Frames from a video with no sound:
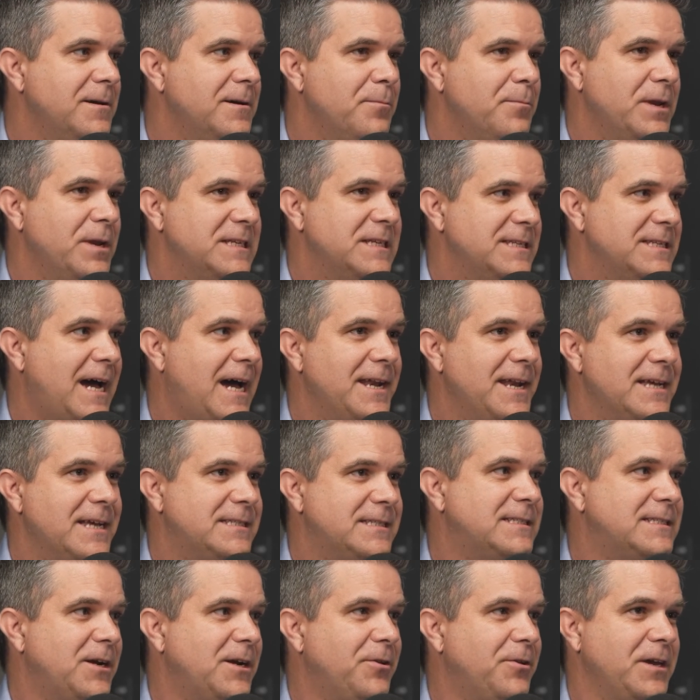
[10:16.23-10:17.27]
but it's not
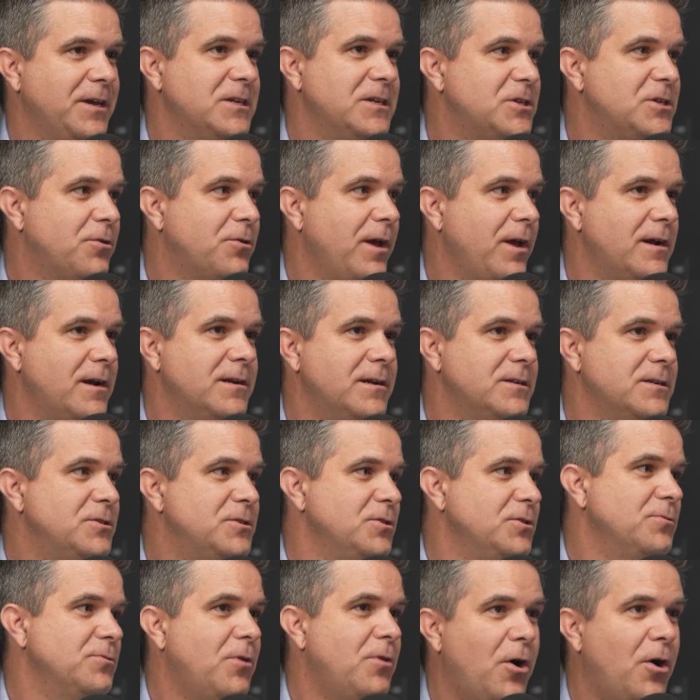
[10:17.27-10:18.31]
necessarily integrated
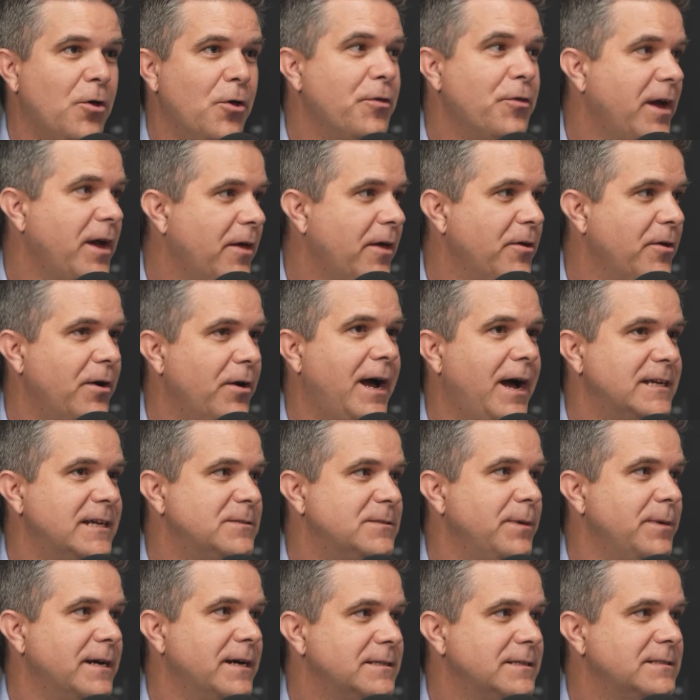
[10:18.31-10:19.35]
into all the other
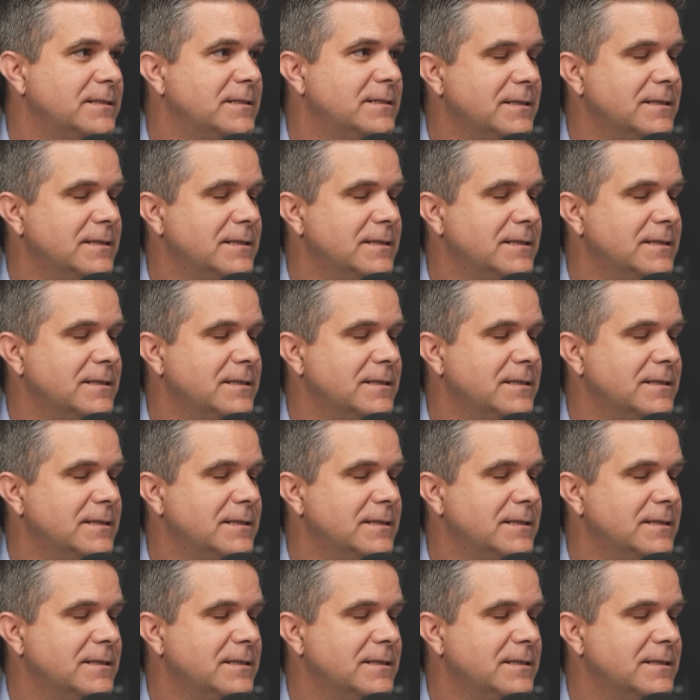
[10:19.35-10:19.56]
aspects.